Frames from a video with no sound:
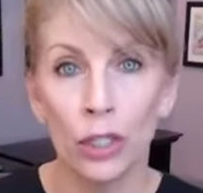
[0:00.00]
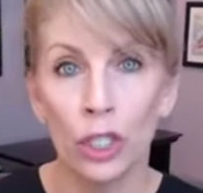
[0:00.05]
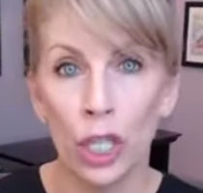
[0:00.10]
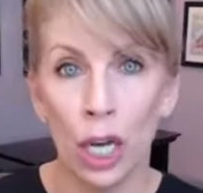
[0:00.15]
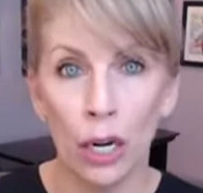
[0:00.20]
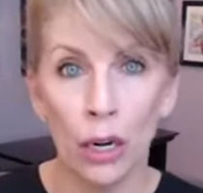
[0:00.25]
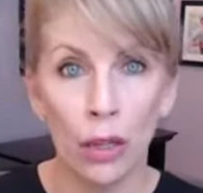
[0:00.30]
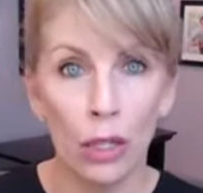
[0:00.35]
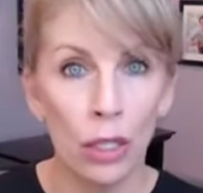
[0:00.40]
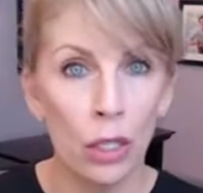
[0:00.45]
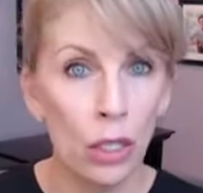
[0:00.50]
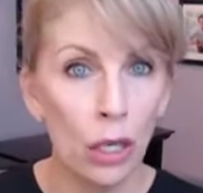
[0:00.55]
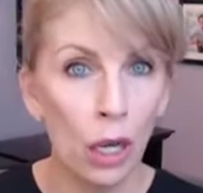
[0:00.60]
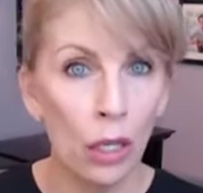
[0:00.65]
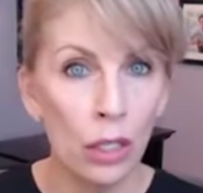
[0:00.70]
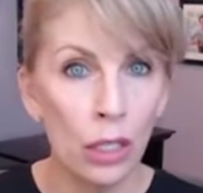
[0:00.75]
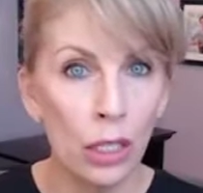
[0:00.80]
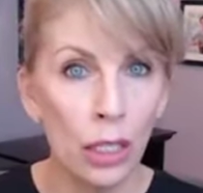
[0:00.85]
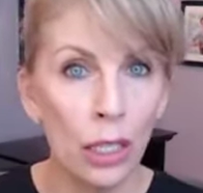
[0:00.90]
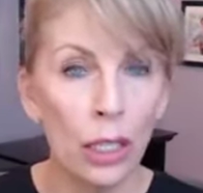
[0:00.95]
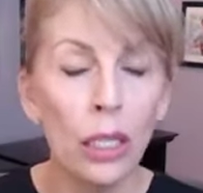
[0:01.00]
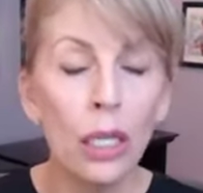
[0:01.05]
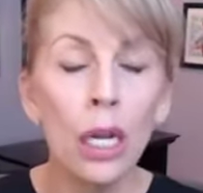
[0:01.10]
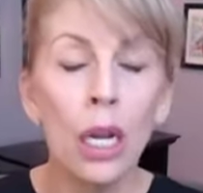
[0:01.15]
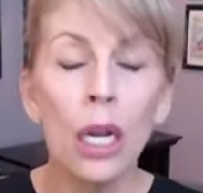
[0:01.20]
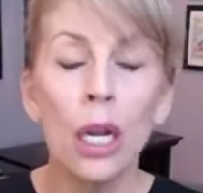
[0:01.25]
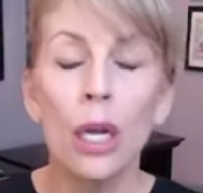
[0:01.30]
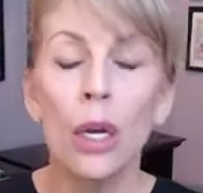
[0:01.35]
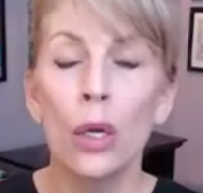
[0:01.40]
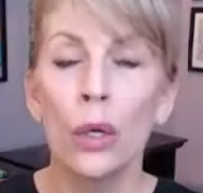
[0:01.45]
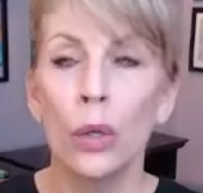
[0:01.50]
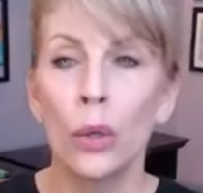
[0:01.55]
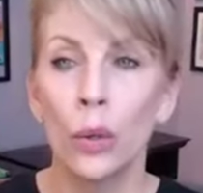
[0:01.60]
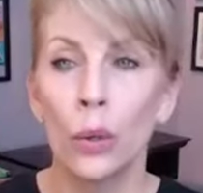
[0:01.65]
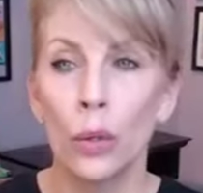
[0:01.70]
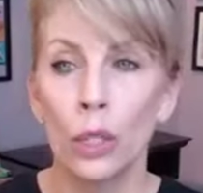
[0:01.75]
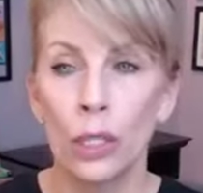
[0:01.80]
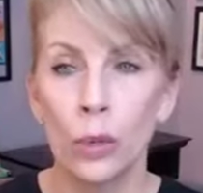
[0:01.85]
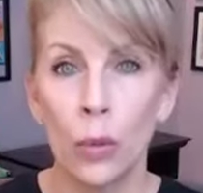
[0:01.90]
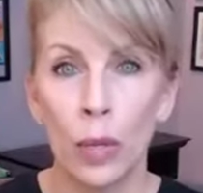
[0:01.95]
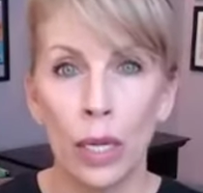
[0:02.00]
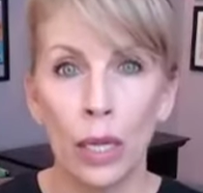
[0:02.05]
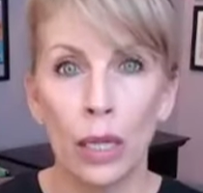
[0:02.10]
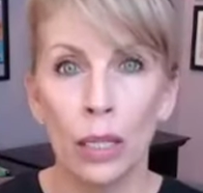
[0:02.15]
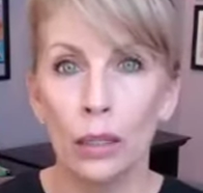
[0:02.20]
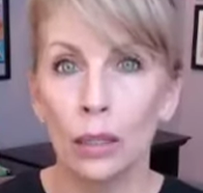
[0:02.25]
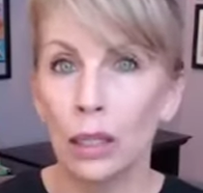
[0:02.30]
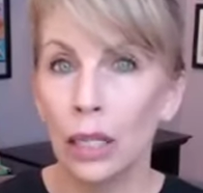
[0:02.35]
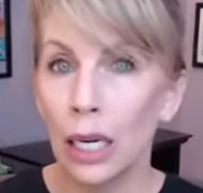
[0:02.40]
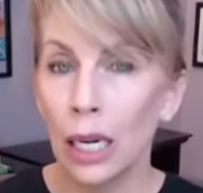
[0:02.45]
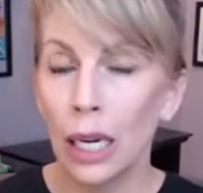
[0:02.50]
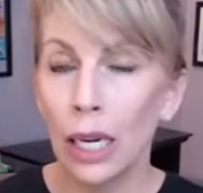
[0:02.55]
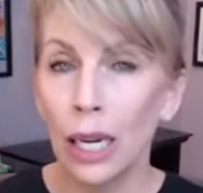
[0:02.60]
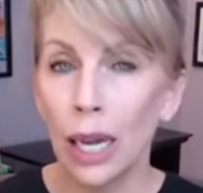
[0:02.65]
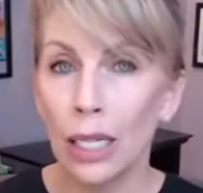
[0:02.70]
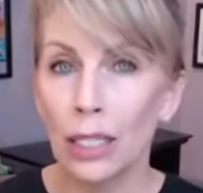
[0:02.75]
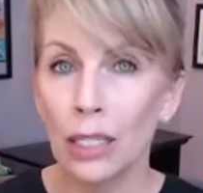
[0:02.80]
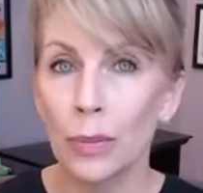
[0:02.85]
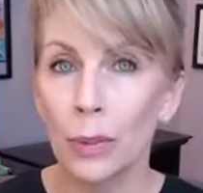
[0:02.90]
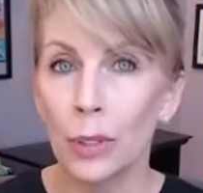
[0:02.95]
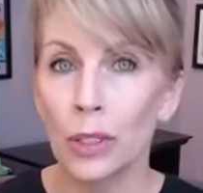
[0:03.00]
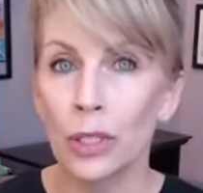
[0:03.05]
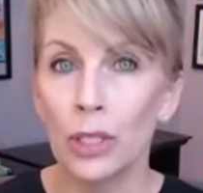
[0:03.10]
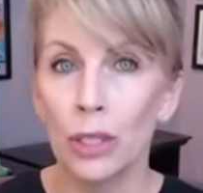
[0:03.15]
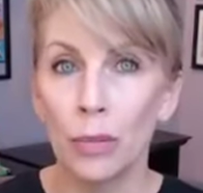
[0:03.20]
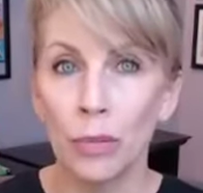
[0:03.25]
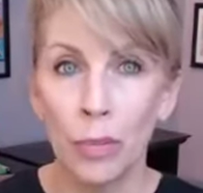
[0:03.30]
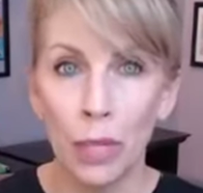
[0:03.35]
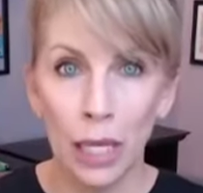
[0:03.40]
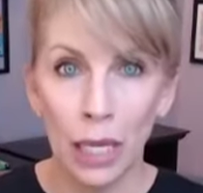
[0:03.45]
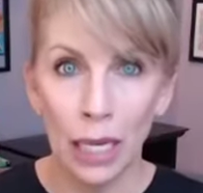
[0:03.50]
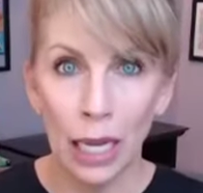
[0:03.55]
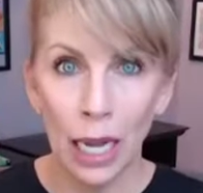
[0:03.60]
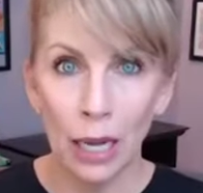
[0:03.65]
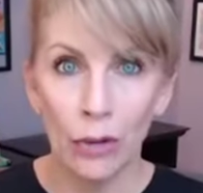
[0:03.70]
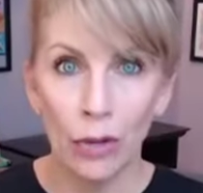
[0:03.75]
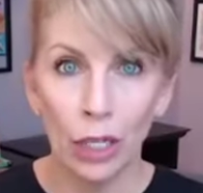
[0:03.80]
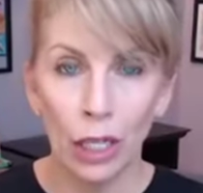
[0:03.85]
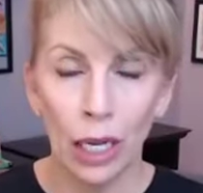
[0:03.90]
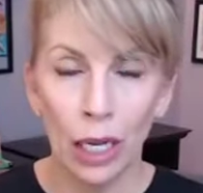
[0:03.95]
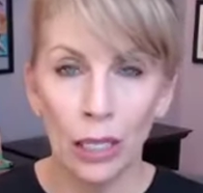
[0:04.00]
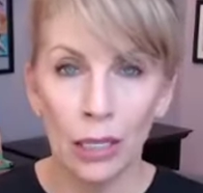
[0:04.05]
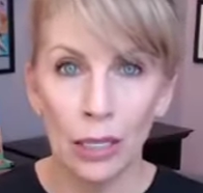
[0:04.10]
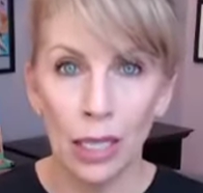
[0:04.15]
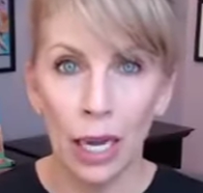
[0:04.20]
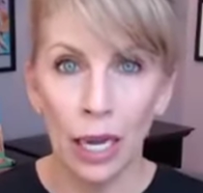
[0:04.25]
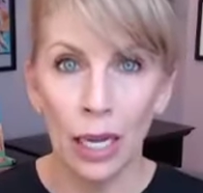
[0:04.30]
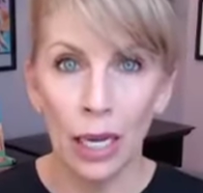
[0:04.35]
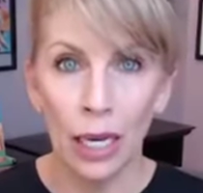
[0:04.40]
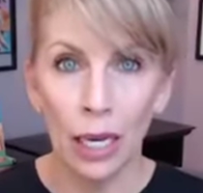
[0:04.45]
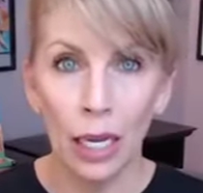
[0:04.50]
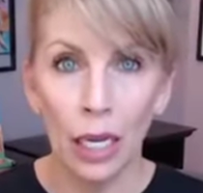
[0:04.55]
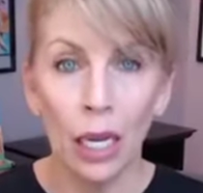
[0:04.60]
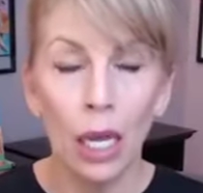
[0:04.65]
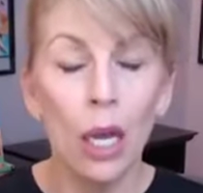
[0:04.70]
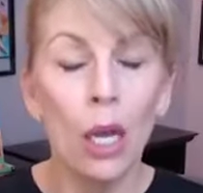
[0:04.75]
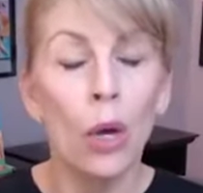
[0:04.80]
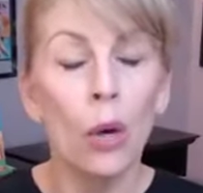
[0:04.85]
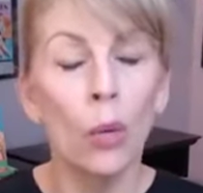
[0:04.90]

Jonathan Dalton, who is one of the leading experts in pediatric anxiety,